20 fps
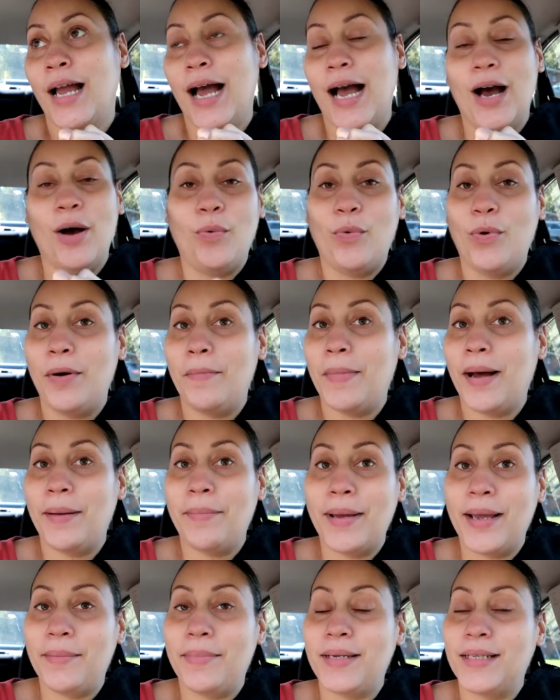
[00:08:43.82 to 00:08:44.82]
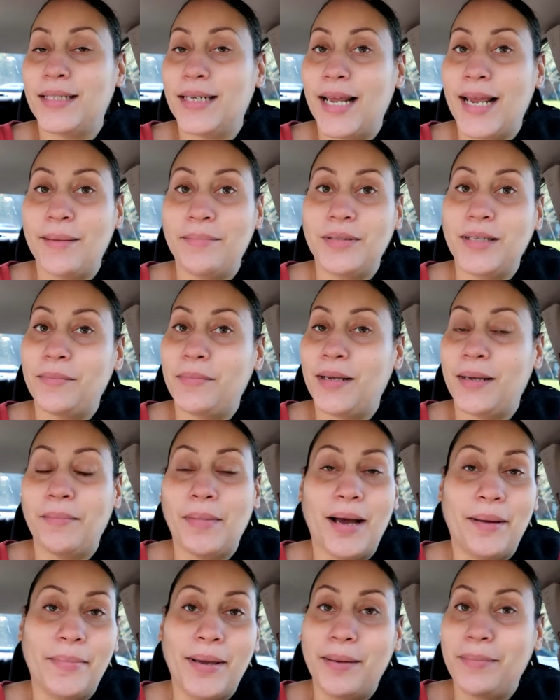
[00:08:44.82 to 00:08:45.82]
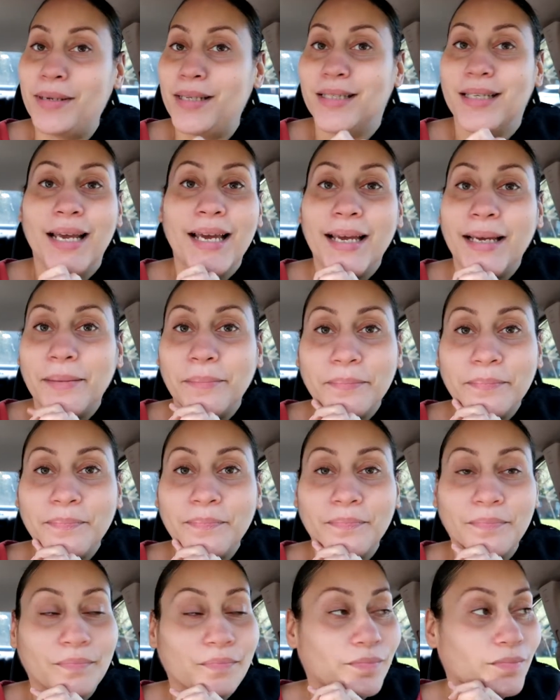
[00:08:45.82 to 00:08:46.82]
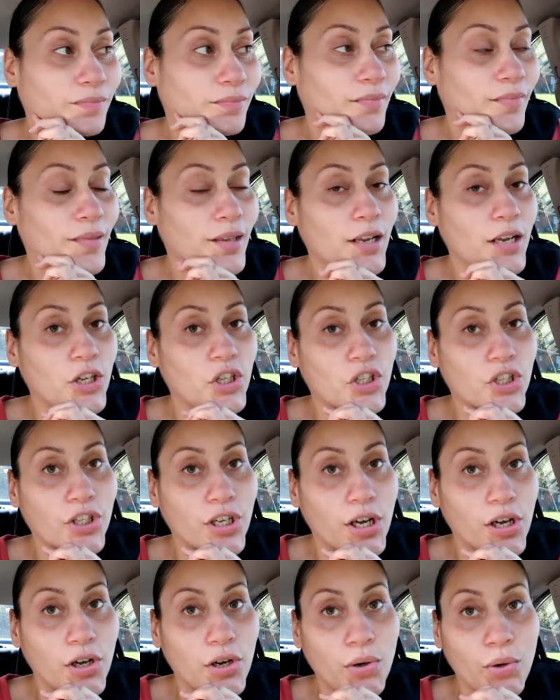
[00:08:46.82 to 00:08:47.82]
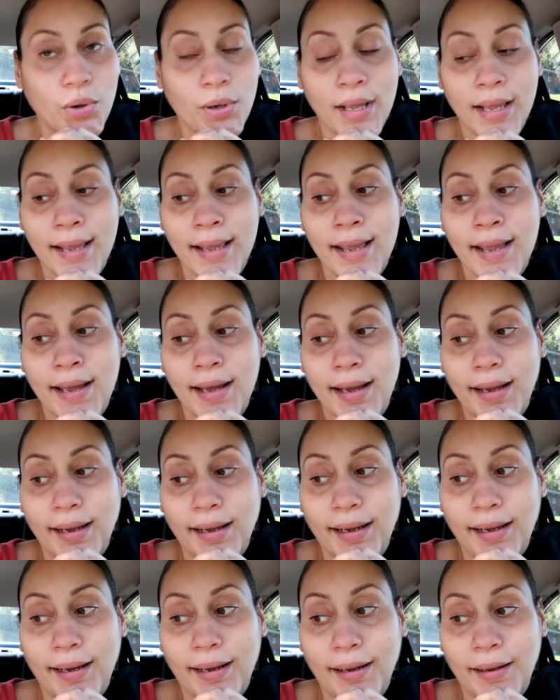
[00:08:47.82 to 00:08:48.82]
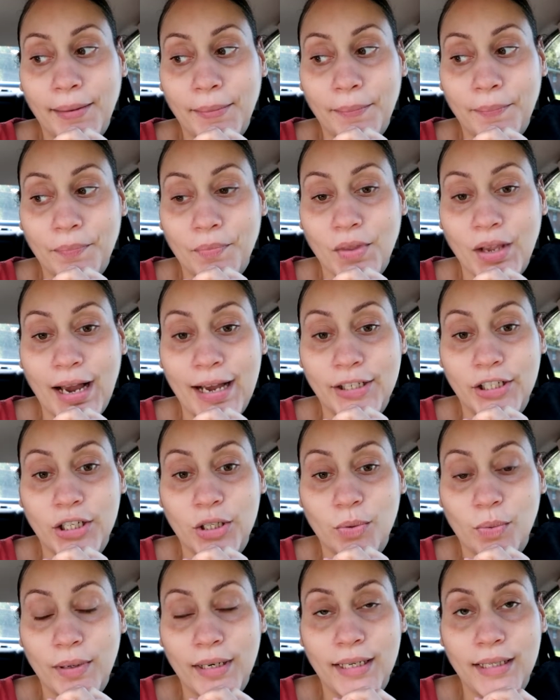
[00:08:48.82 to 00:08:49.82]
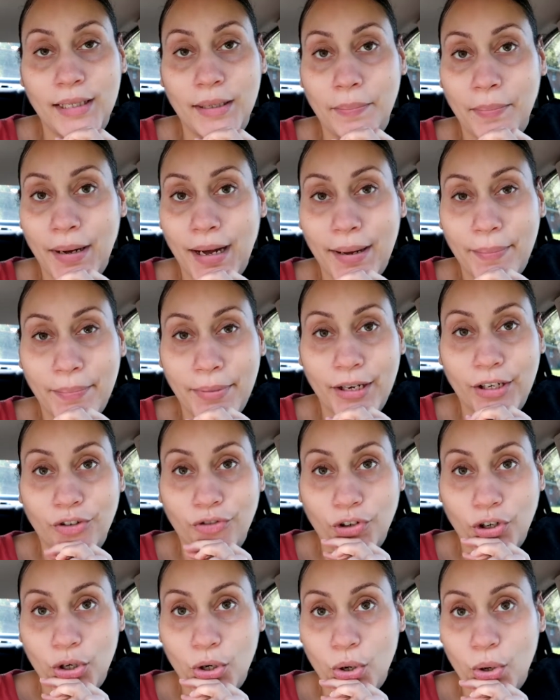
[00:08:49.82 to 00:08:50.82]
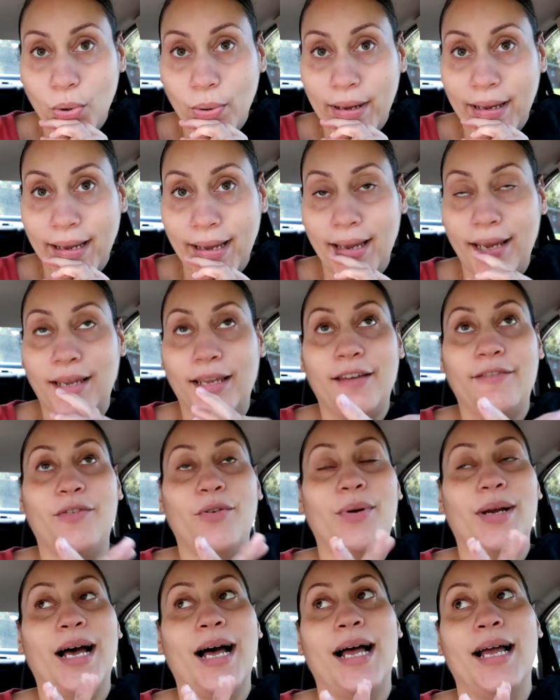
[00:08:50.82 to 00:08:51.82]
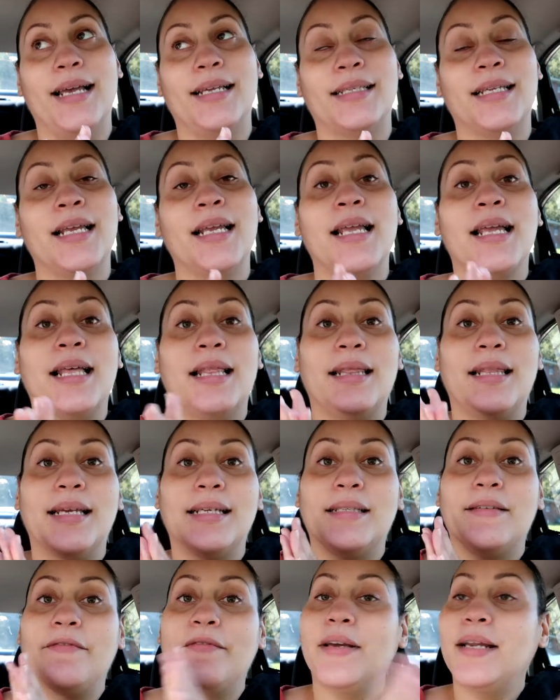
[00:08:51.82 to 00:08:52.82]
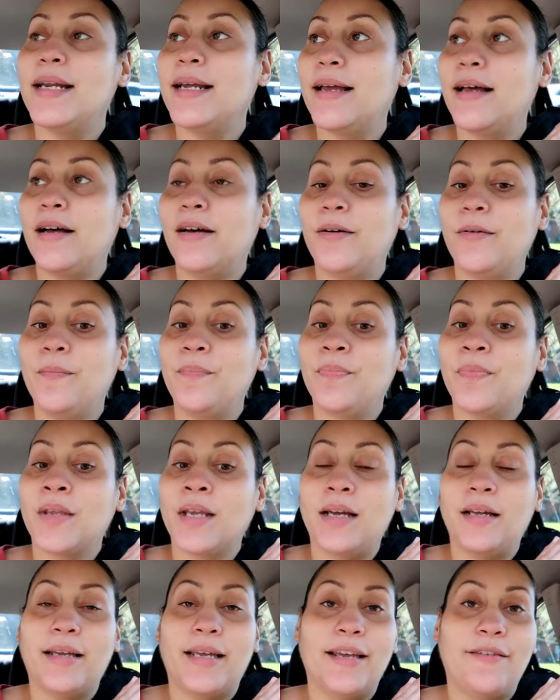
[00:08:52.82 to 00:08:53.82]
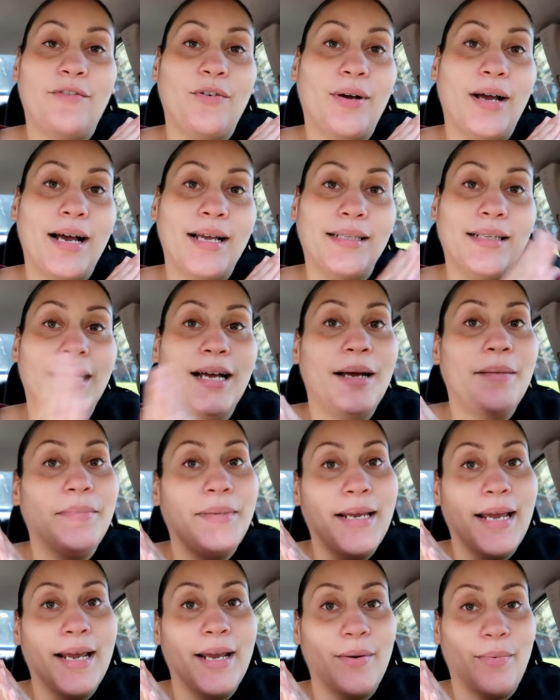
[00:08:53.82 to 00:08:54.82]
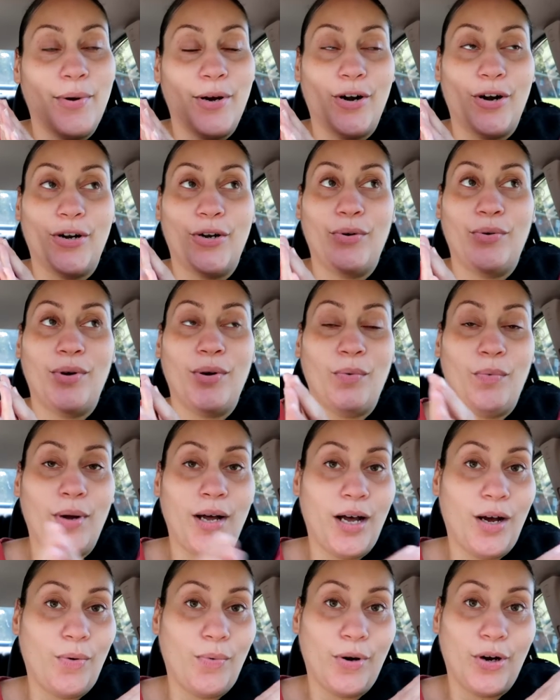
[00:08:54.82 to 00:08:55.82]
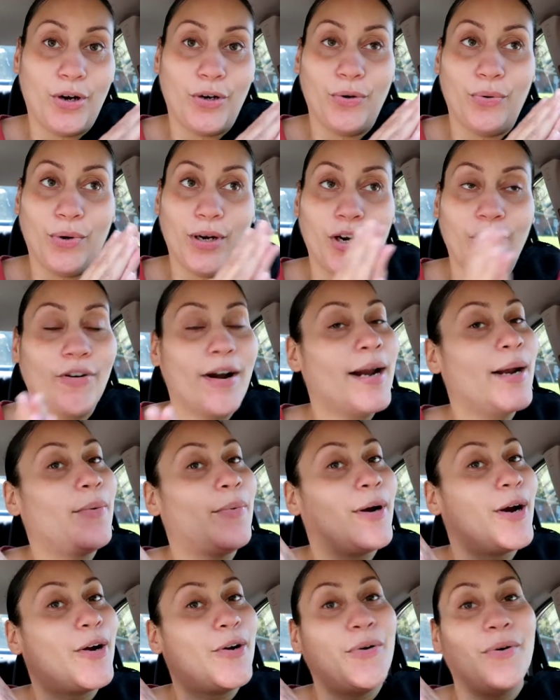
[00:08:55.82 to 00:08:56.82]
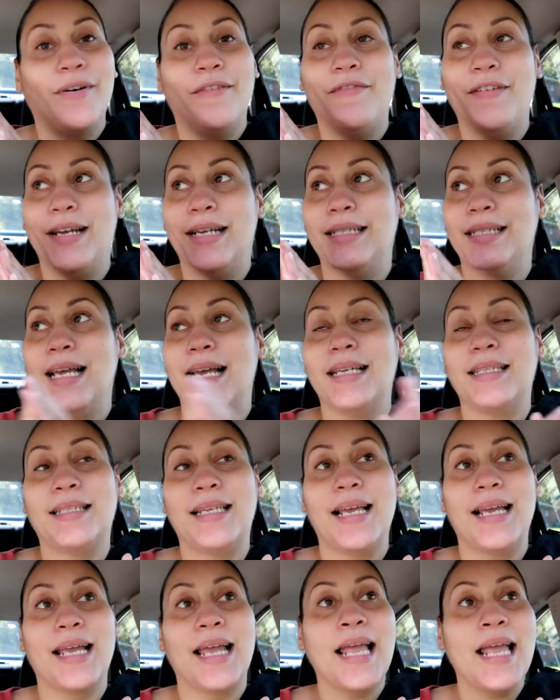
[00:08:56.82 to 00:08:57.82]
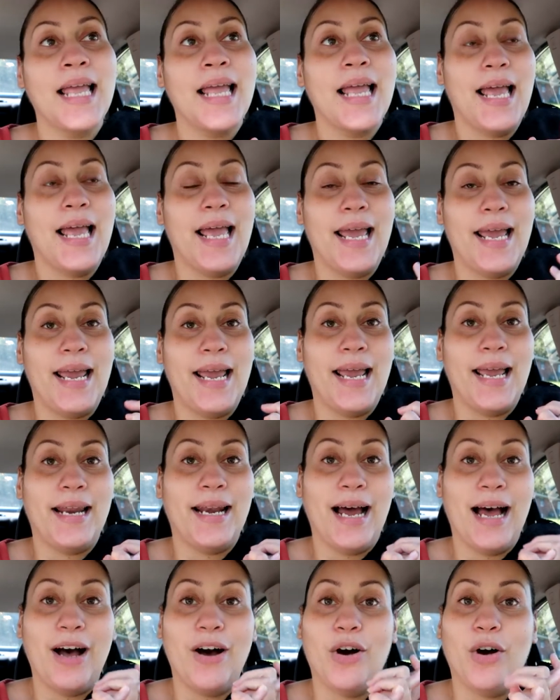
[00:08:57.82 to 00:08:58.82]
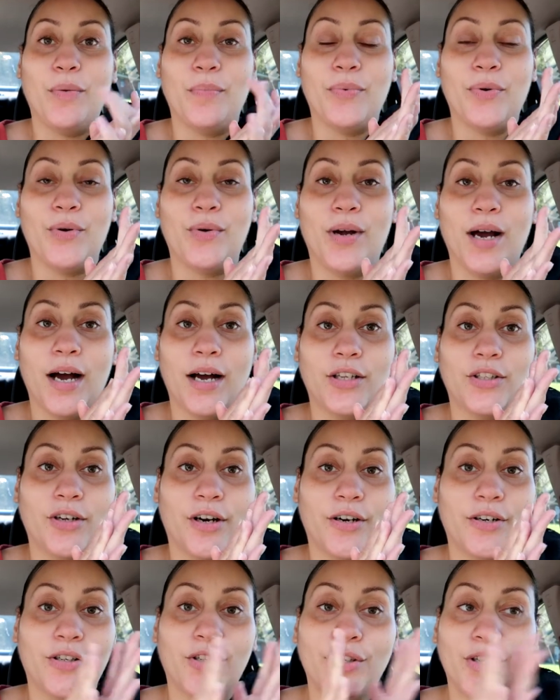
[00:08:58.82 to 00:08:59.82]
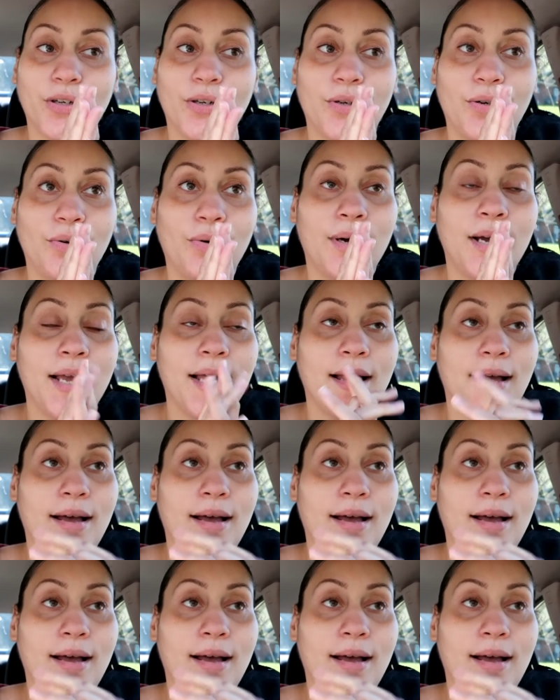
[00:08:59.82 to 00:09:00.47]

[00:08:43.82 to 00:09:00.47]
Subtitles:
I want my baby's name to be my baby's name. So I just wanted to pop in real quick and give you guys this video, give you guys an update. We are doing well, we are doing great, we are doing fantastic, and I hope you guys are too.